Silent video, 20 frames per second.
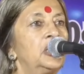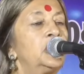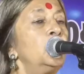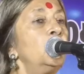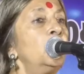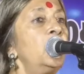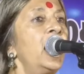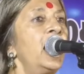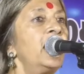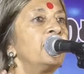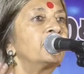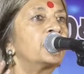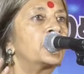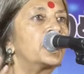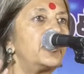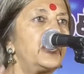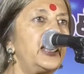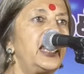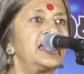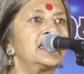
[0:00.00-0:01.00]
you have
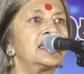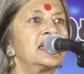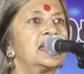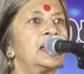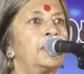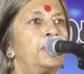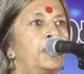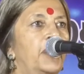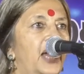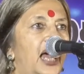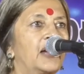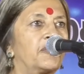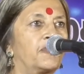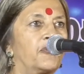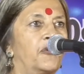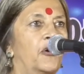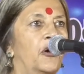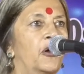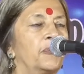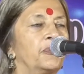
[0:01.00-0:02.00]
created a
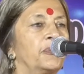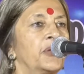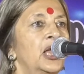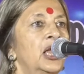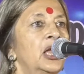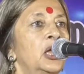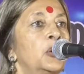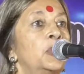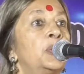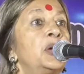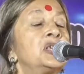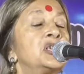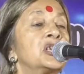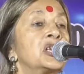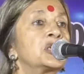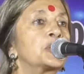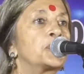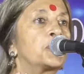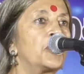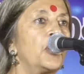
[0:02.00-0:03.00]
platform which
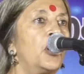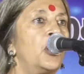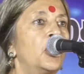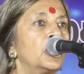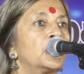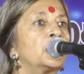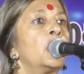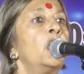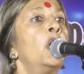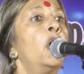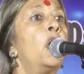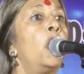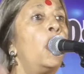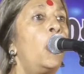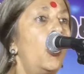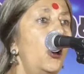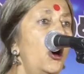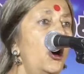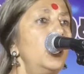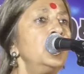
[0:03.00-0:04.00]
has brought
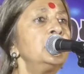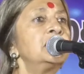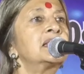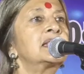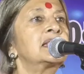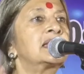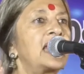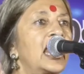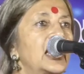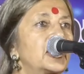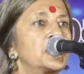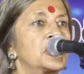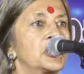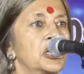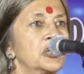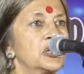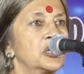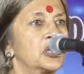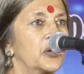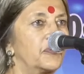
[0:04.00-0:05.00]
all
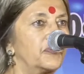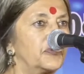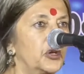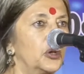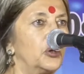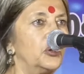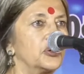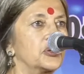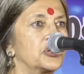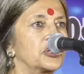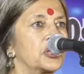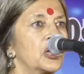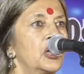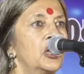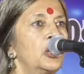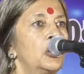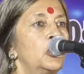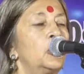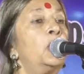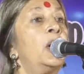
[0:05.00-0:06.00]
sections of those
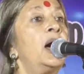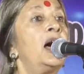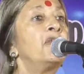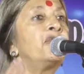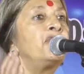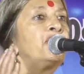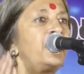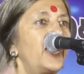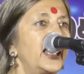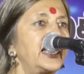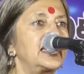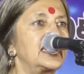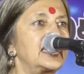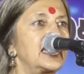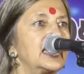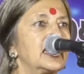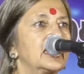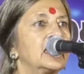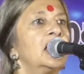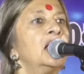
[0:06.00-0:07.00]
who are
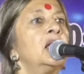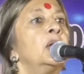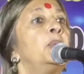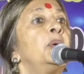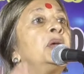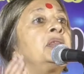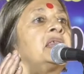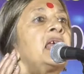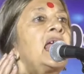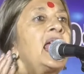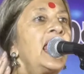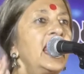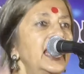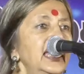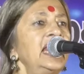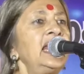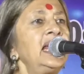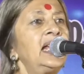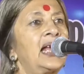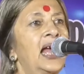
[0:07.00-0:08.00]
affected with
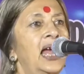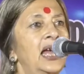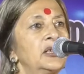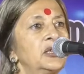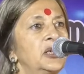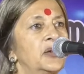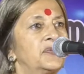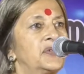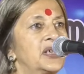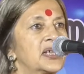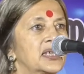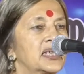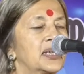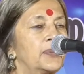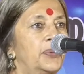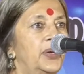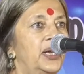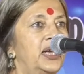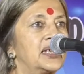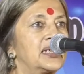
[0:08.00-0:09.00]
any kind of
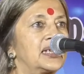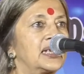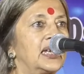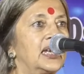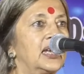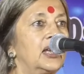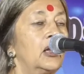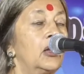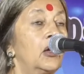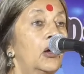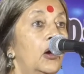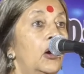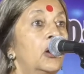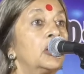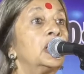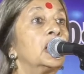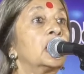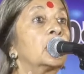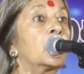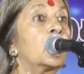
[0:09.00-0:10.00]
disability
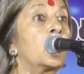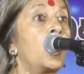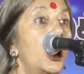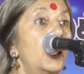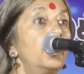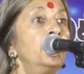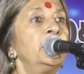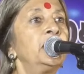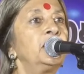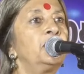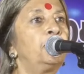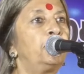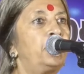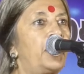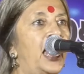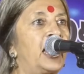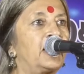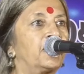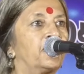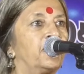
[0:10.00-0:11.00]
on a common
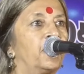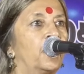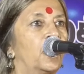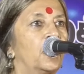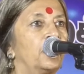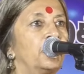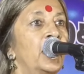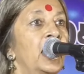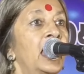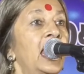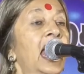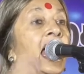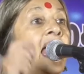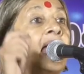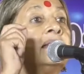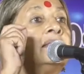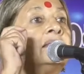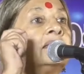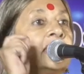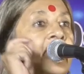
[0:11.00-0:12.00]
platform,
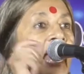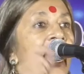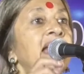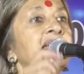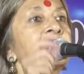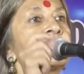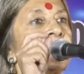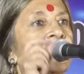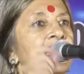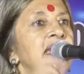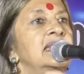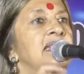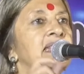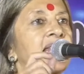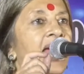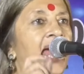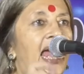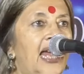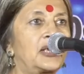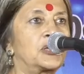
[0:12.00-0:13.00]
and that
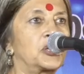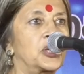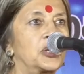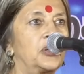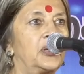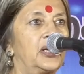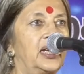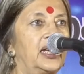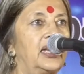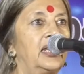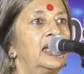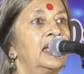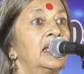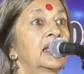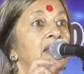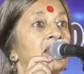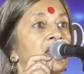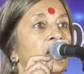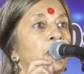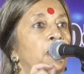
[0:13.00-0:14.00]
is actually
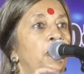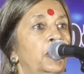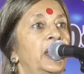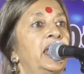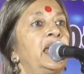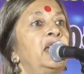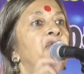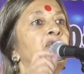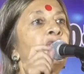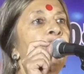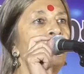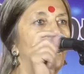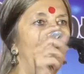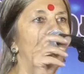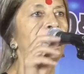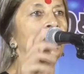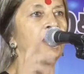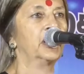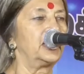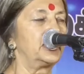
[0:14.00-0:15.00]
the way
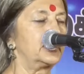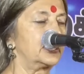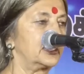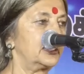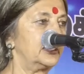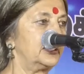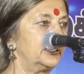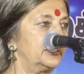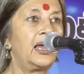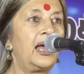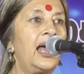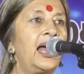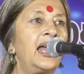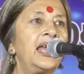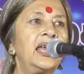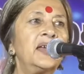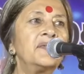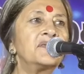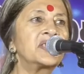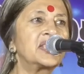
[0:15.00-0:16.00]
forward.
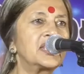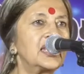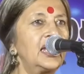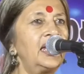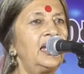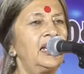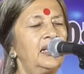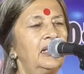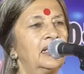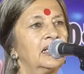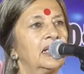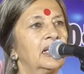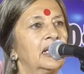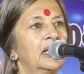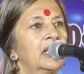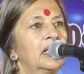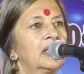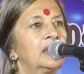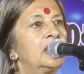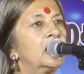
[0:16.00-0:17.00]
I have seen
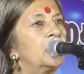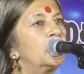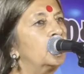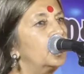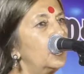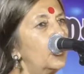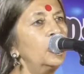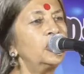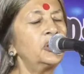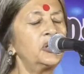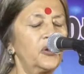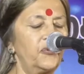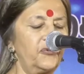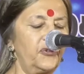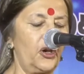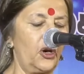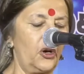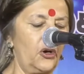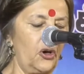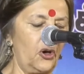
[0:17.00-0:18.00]
the growth of
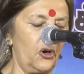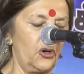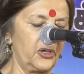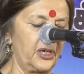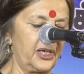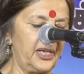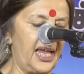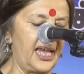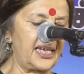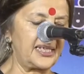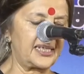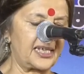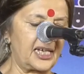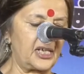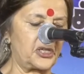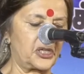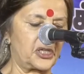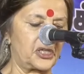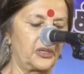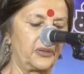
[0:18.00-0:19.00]
your
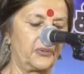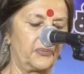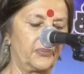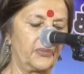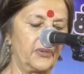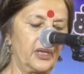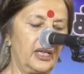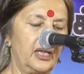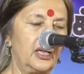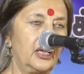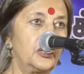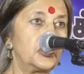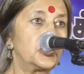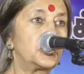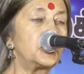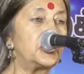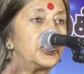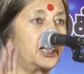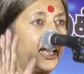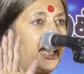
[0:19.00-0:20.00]
organization.
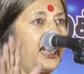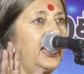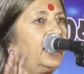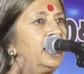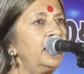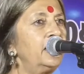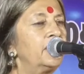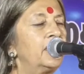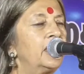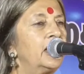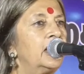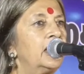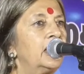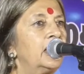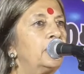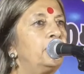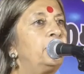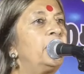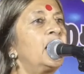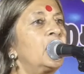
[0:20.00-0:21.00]
Today,
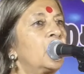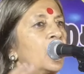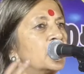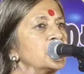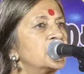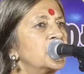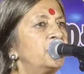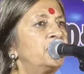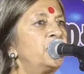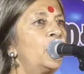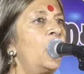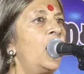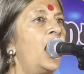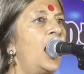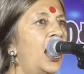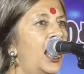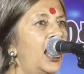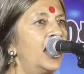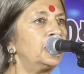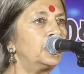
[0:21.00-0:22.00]
because of your
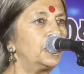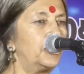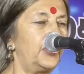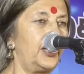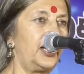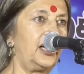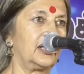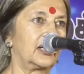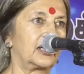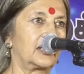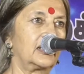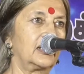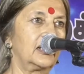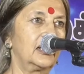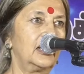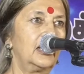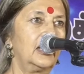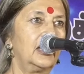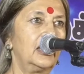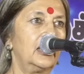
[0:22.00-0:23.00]
hard work,
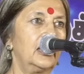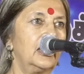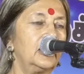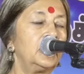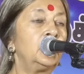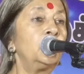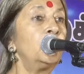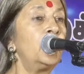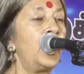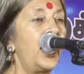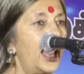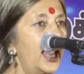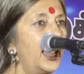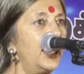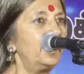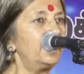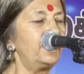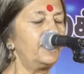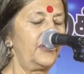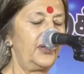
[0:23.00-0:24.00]
you
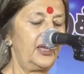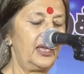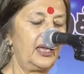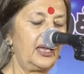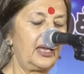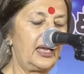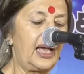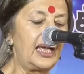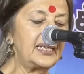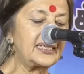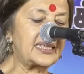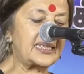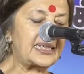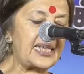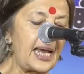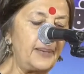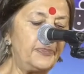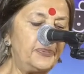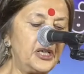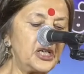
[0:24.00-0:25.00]
have
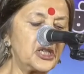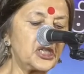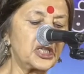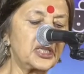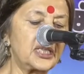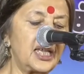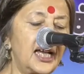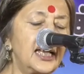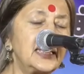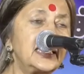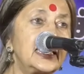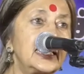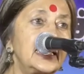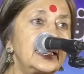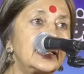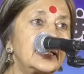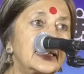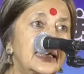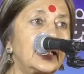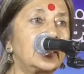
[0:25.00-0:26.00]
established
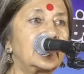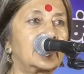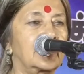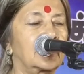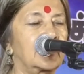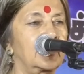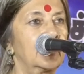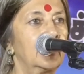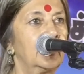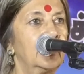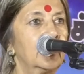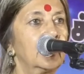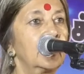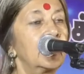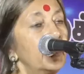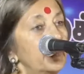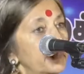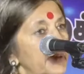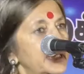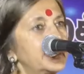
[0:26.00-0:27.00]
36
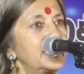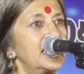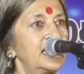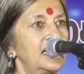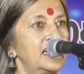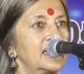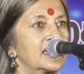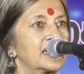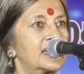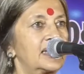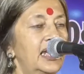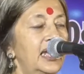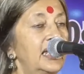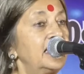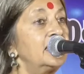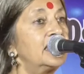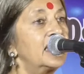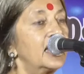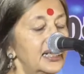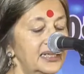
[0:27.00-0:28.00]
committees
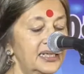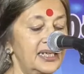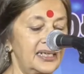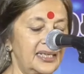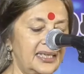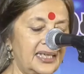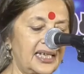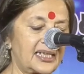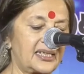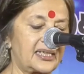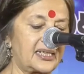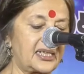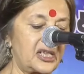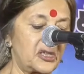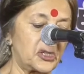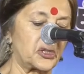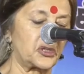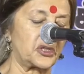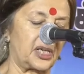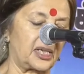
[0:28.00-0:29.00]
in 36
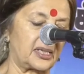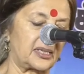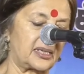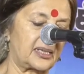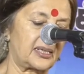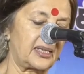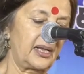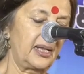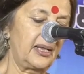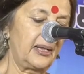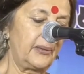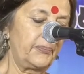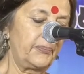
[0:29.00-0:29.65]
districts.